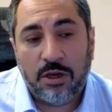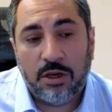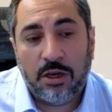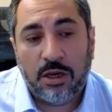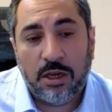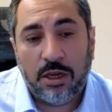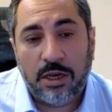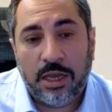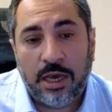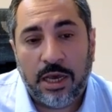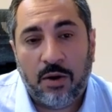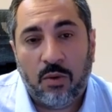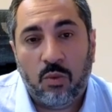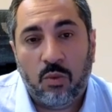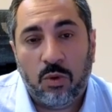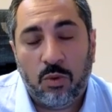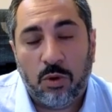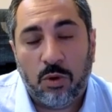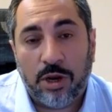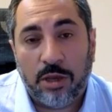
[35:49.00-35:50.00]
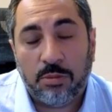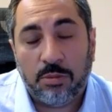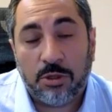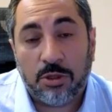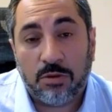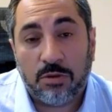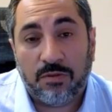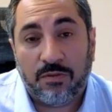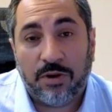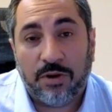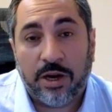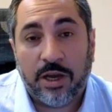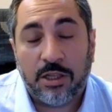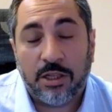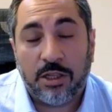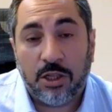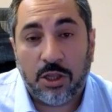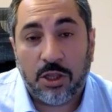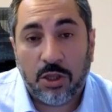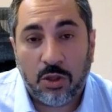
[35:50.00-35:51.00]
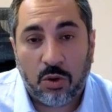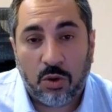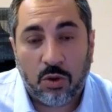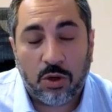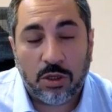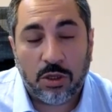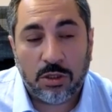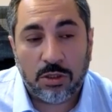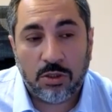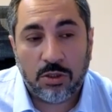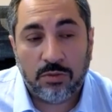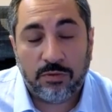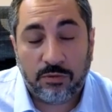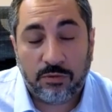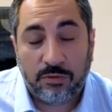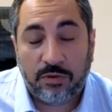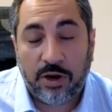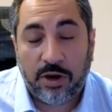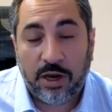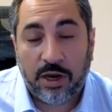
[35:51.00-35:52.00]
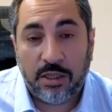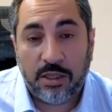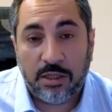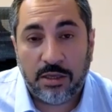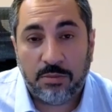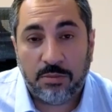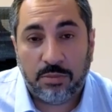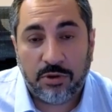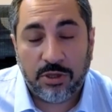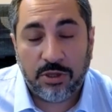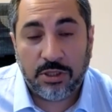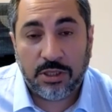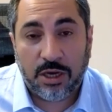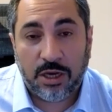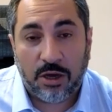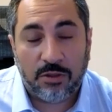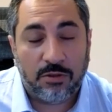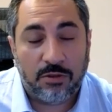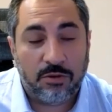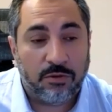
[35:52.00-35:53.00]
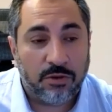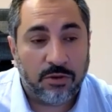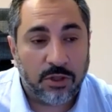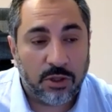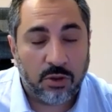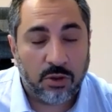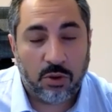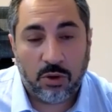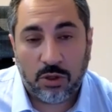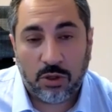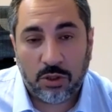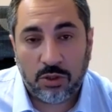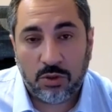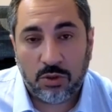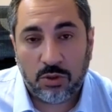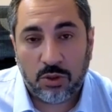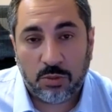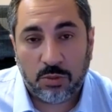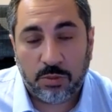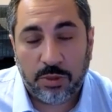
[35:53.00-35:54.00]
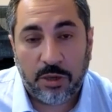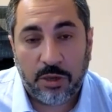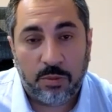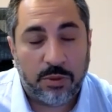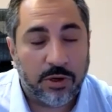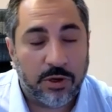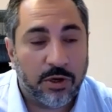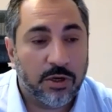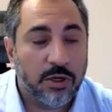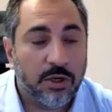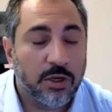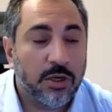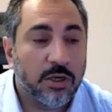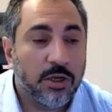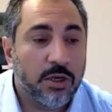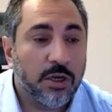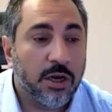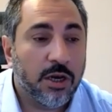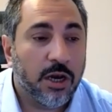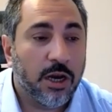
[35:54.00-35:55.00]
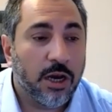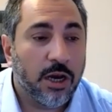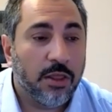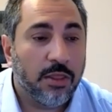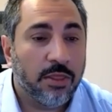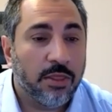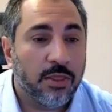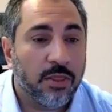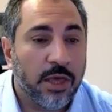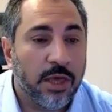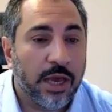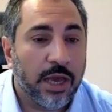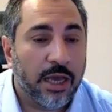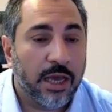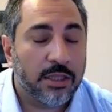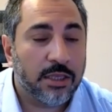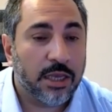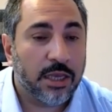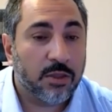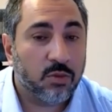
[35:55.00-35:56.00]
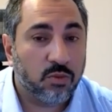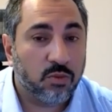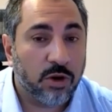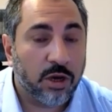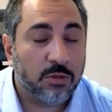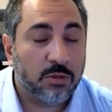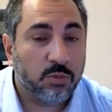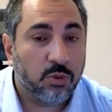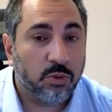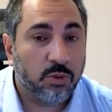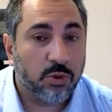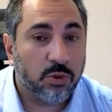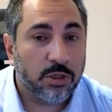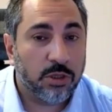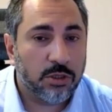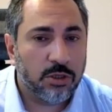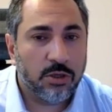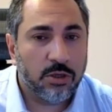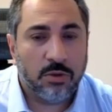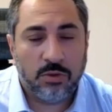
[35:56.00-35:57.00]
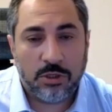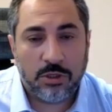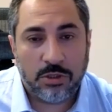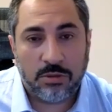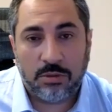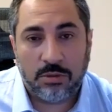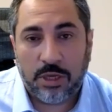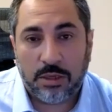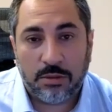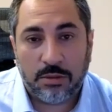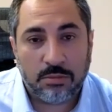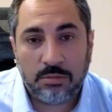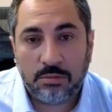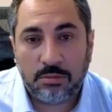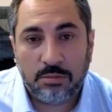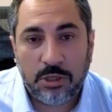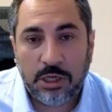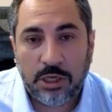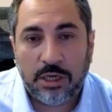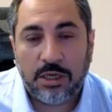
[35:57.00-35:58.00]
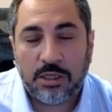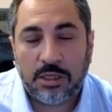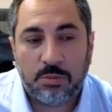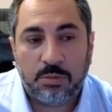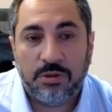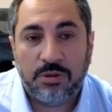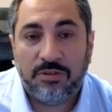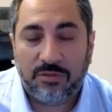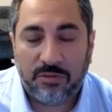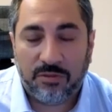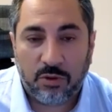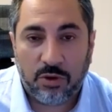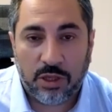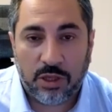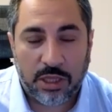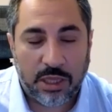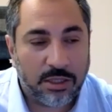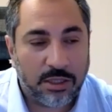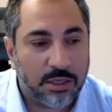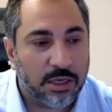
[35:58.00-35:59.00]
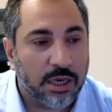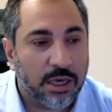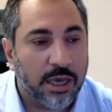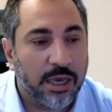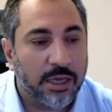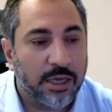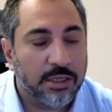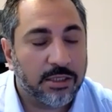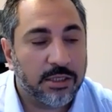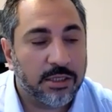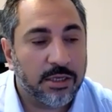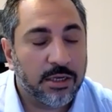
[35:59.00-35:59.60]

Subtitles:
Now we were able to find a printout of a local newspaper that at one point, was like years before that case,